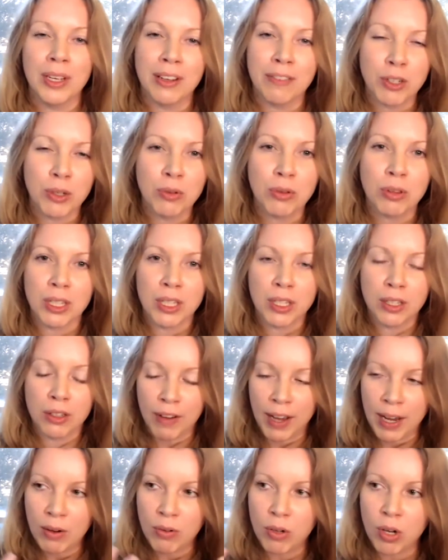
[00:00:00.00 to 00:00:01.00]
If you think of
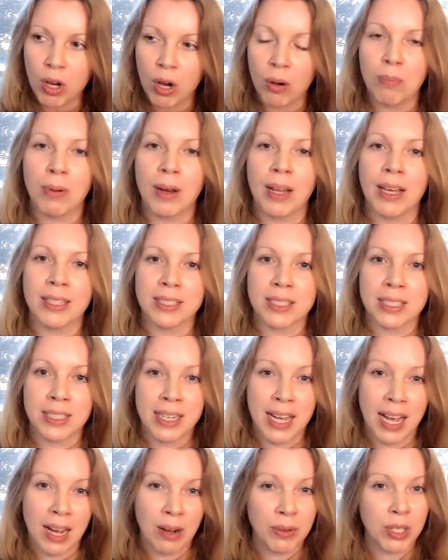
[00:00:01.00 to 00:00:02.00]
how complex
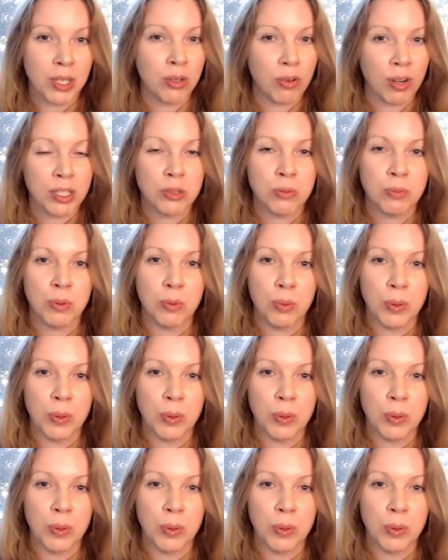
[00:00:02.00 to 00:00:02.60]
and how incredible